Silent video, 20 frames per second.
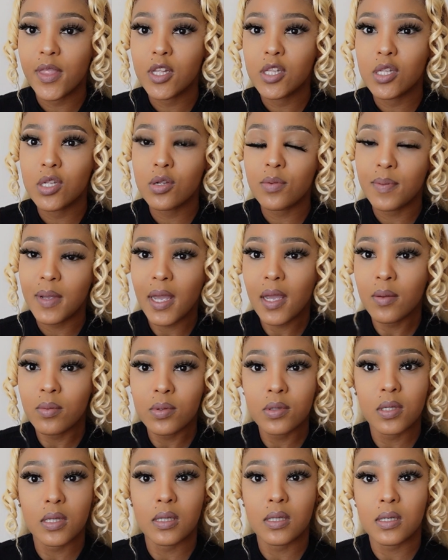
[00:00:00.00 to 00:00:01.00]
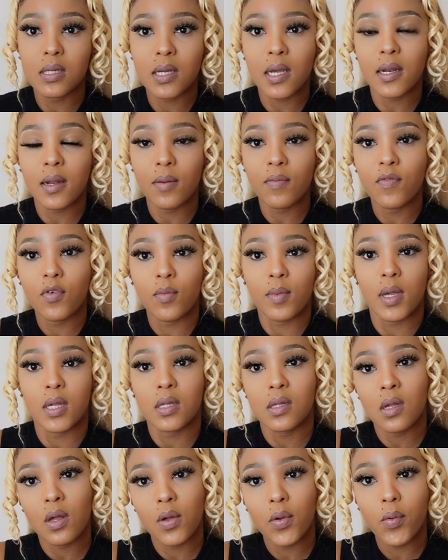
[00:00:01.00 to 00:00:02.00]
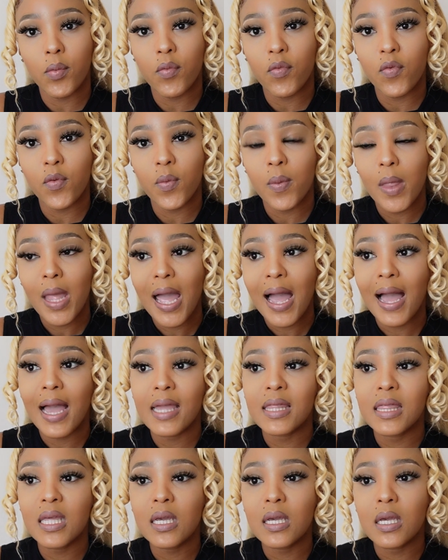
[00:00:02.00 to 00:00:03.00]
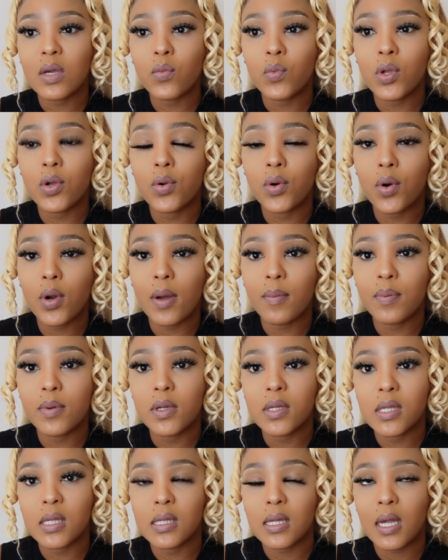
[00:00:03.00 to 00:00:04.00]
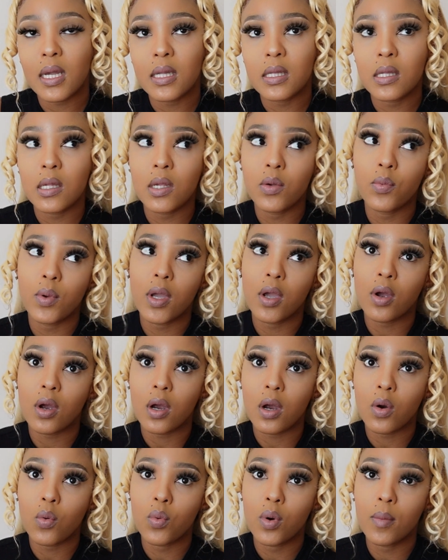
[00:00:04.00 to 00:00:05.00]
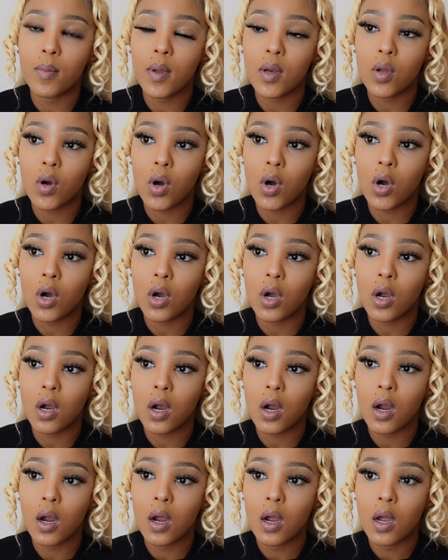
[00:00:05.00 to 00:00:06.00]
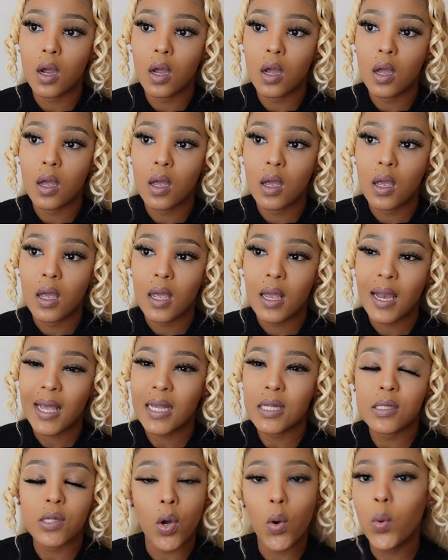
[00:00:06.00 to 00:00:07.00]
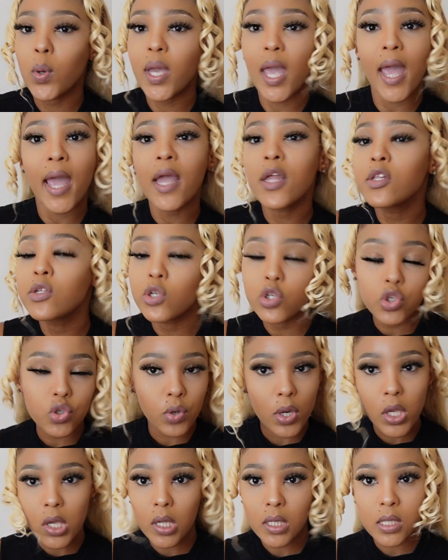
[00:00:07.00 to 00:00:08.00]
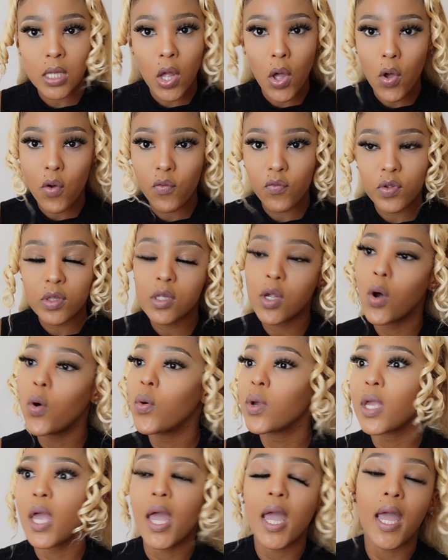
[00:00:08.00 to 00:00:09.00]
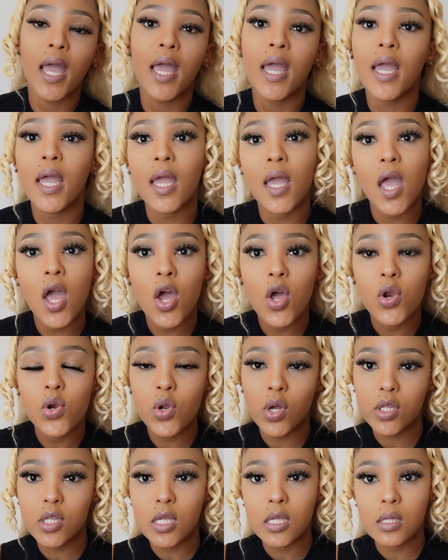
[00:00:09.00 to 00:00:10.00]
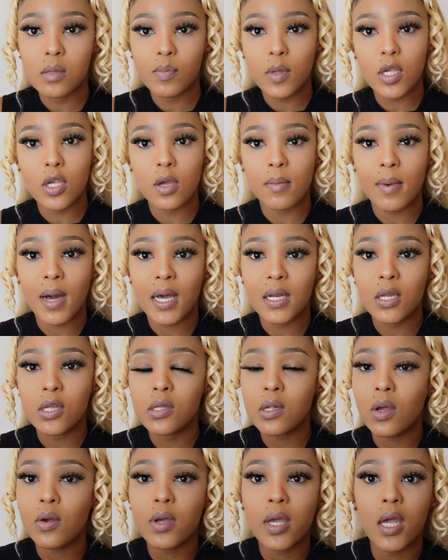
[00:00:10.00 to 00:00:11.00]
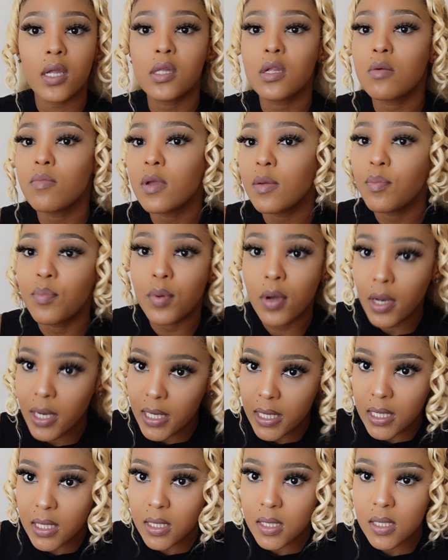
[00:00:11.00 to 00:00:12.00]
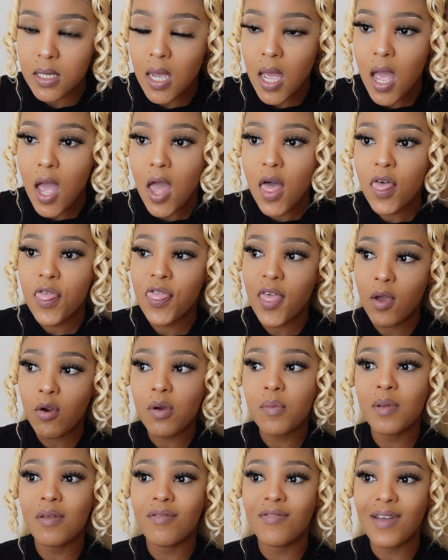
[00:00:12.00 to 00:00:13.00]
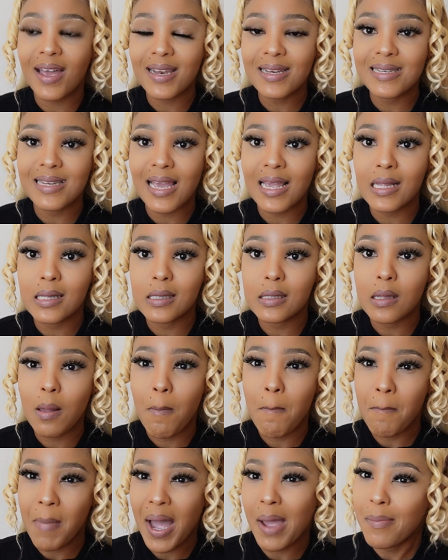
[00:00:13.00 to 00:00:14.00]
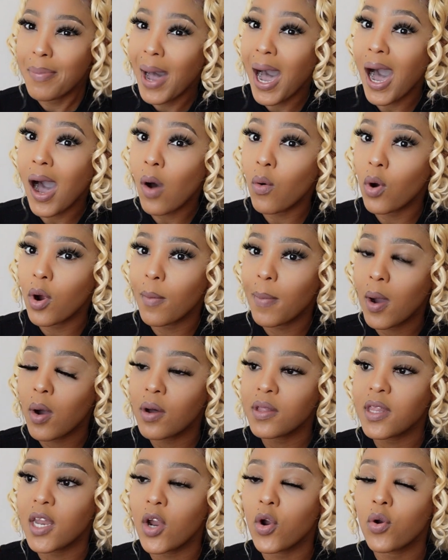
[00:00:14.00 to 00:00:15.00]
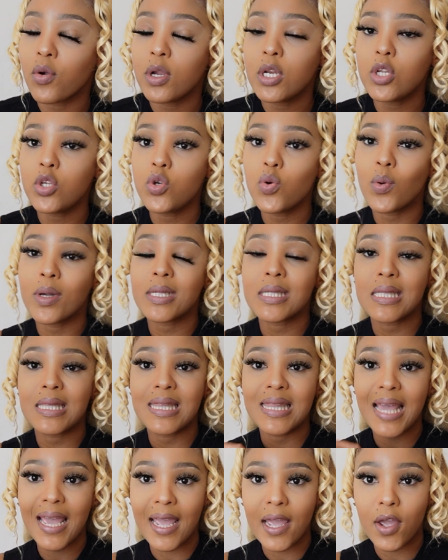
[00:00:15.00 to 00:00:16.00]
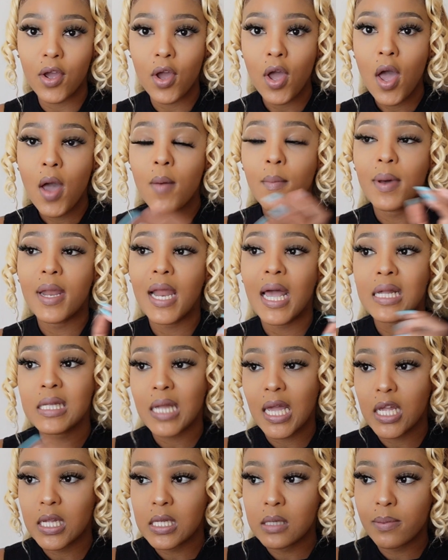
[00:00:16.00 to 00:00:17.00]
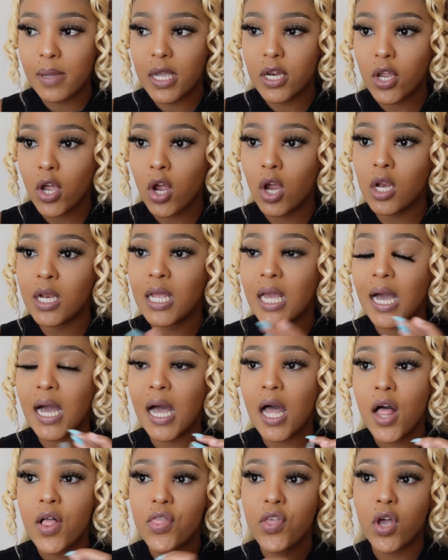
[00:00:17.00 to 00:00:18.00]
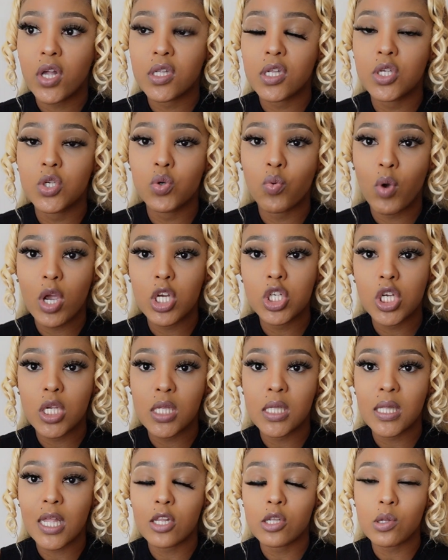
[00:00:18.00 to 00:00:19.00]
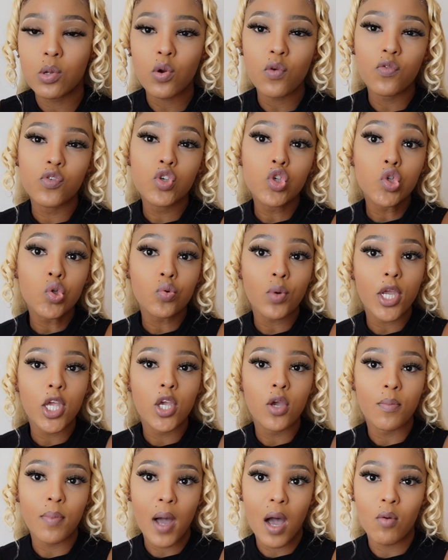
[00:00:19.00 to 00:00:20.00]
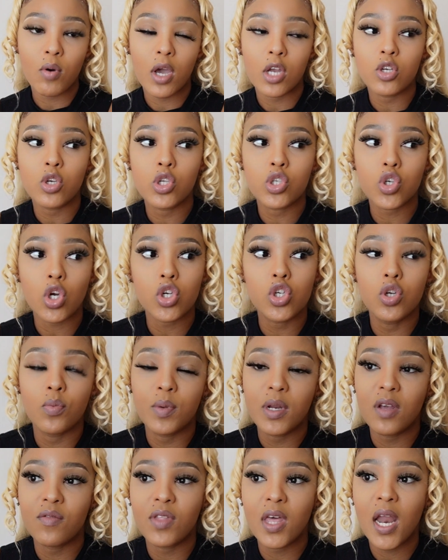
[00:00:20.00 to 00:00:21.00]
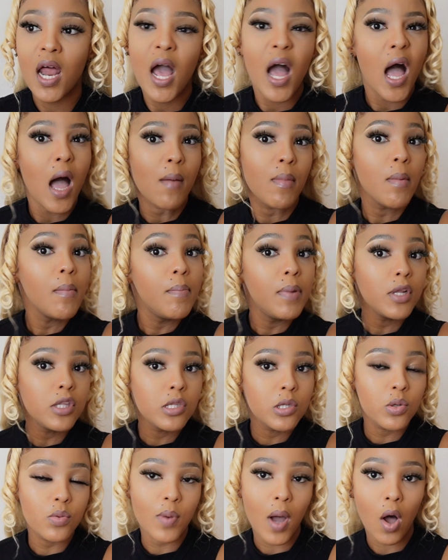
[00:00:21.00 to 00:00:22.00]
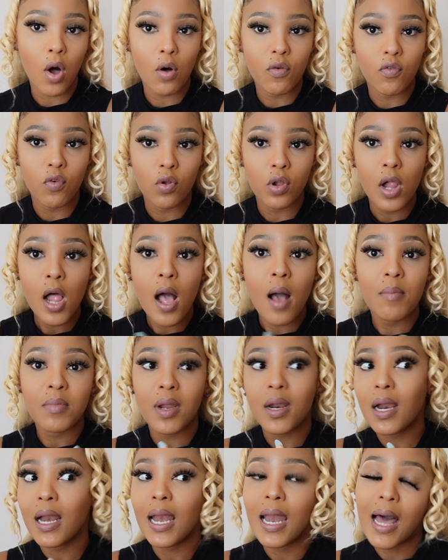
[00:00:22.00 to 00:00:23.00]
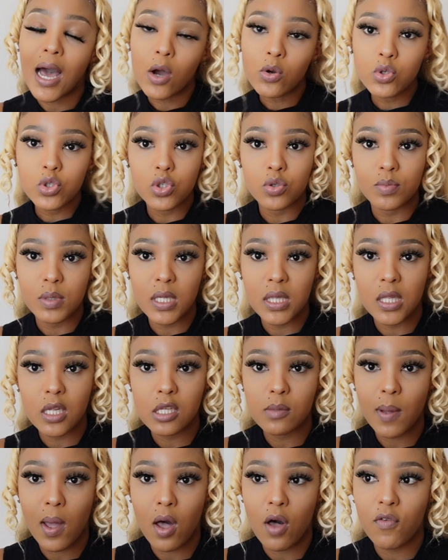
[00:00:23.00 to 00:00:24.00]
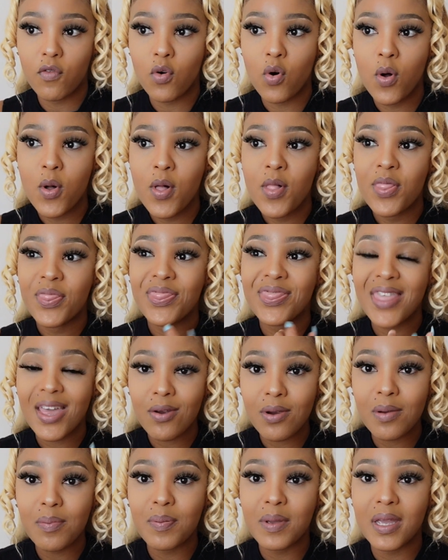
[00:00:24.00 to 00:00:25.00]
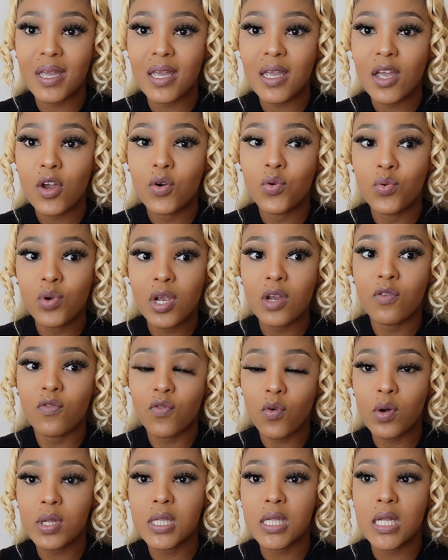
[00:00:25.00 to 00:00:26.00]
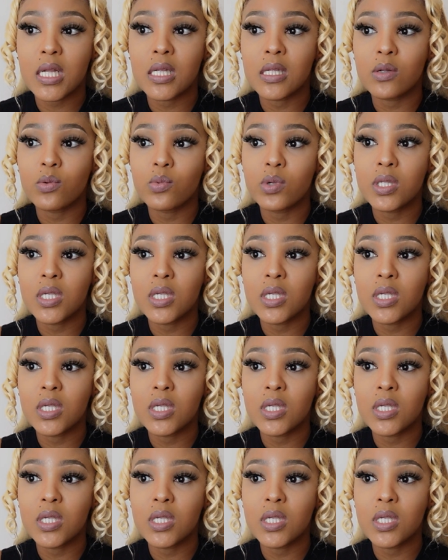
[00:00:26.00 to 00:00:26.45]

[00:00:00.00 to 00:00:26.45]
to be able to stand up for myself. I think we grow up in a society where women are like, it's okay to shrink yourself, it's okay not to speak your mind, it's okay to be bullied. Therapy validates my power that I already knew was there, but as I explained earlier, there are situations that sort of shrink your power and you start to believe that I'm a bit too powerful, I'm not allowed to be this powerful. Therapy reinforces